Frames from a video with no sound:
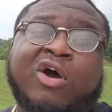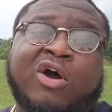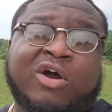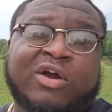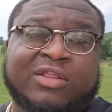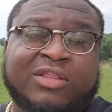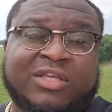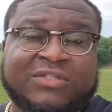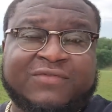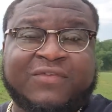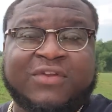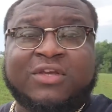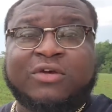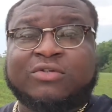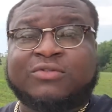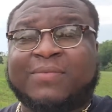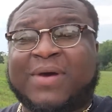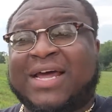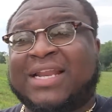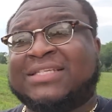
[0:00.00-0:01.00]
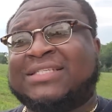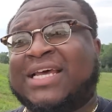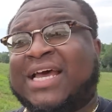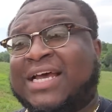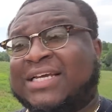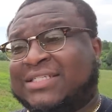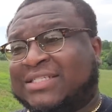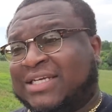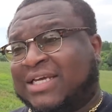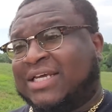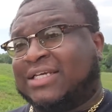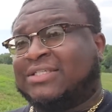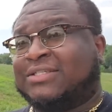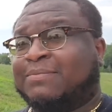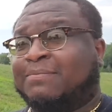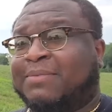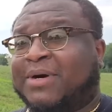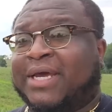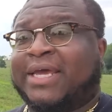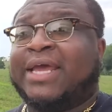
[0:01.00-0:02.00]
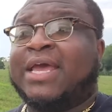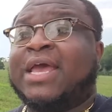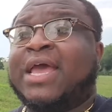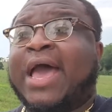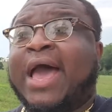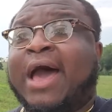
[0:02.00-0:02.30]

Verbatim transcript: are these videos monetized yes but